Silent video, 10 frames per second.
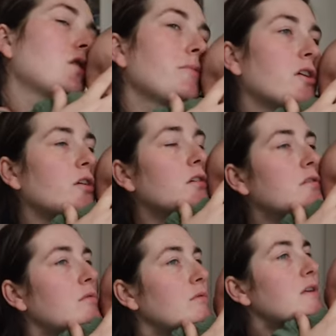tummy
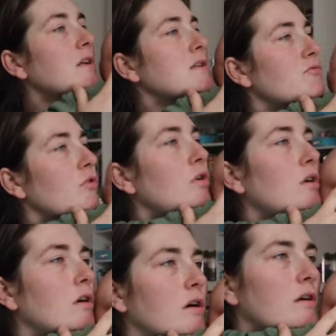hurt? What is
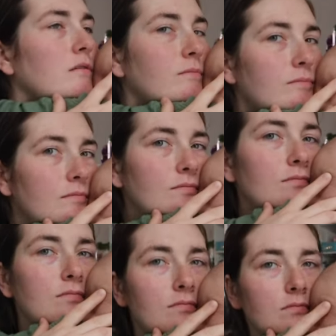wrong?
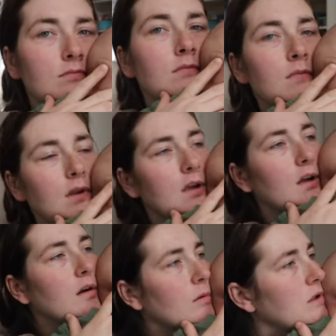
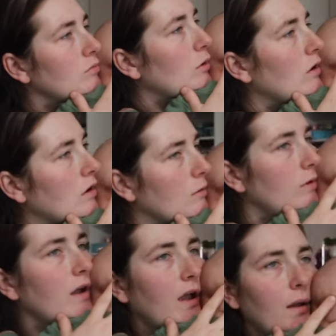Yeah, what's wrong?
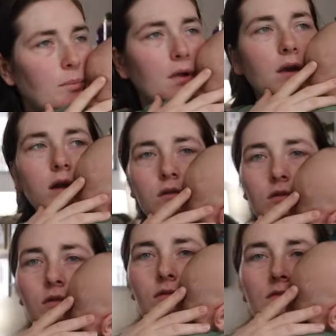What
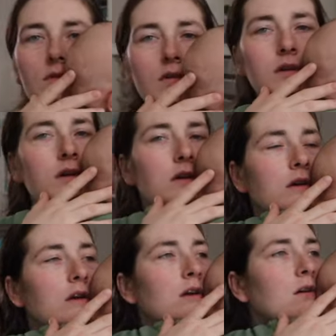happened?
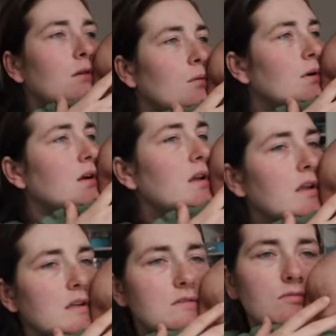What
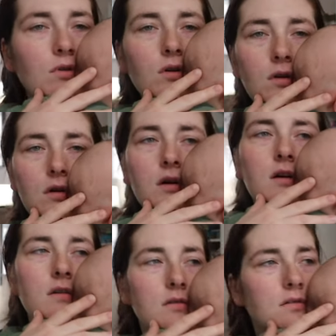is wrong?